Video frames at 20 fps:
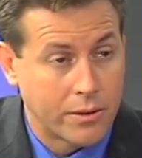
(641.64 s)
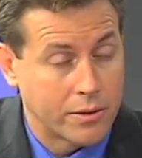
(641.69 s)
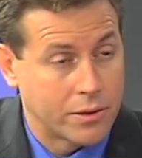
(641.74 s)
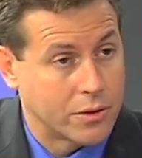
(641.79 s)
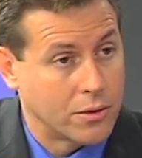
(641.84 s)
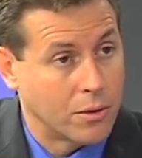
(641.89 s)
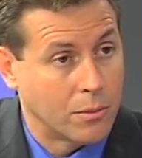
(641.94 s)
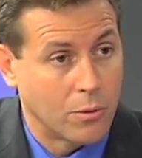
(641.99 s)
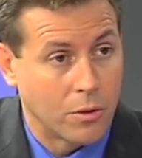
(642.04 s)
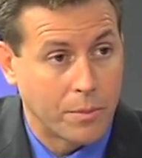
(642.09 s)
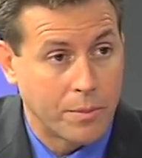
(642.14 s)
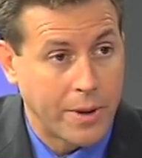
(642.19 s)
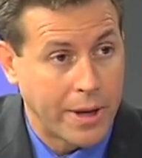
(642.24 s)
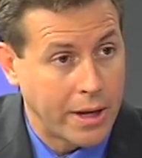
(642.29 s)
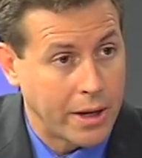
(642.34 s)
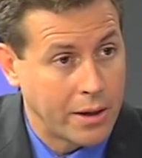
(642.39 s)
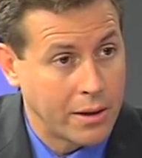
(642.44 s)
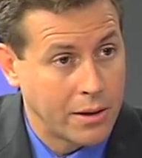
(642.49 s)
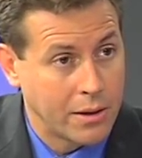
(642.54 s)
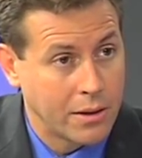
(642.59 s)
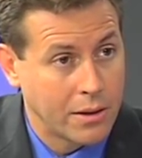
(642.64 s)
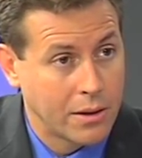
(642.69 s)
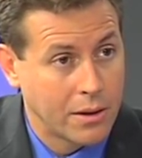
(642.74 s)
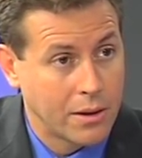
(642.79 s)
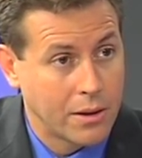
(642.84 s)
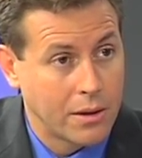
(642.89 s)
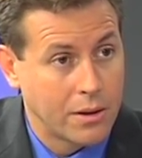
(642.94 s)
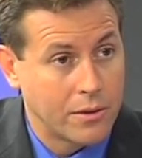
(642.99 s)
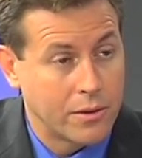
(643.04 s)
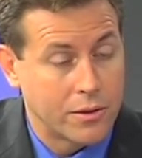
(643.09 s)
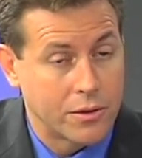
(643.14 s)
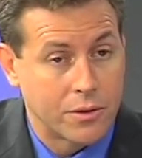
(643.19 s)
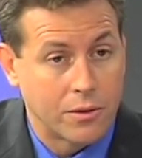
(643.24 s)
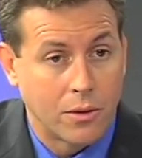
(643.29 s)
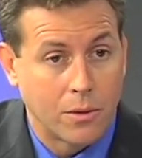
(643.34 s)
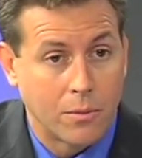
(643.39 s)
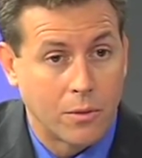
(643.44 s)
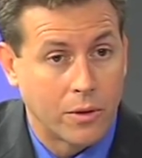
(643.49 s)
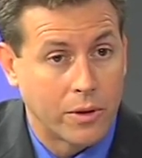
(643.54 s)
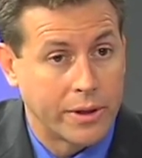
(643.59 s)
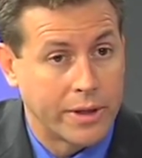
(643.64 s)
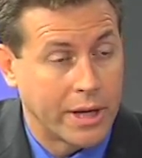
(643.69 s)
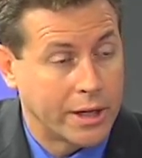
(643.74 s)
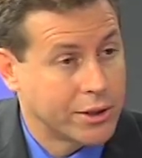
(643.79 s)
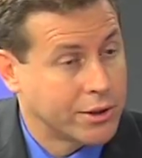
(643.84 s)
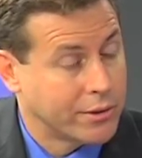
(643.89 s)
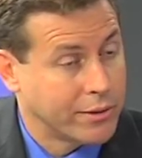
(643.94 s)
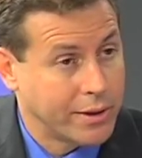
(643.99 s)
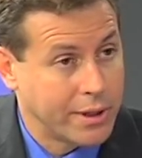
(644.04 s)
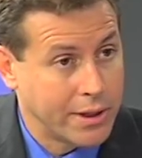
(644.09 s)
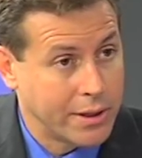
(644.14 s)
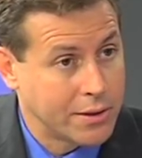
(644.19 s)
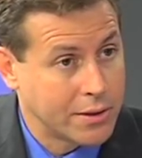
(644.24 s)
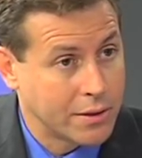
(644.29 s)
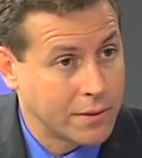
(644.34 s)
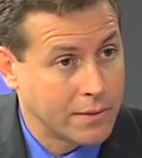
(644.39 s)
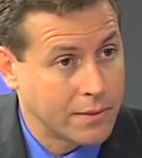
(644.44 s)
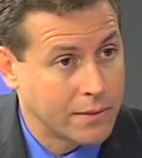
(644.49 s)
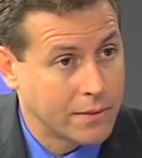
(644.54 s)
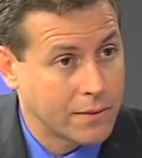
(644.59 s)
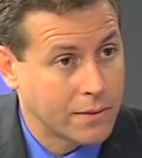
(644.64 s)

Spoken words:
There's no more pain, there's no more denture adhesive,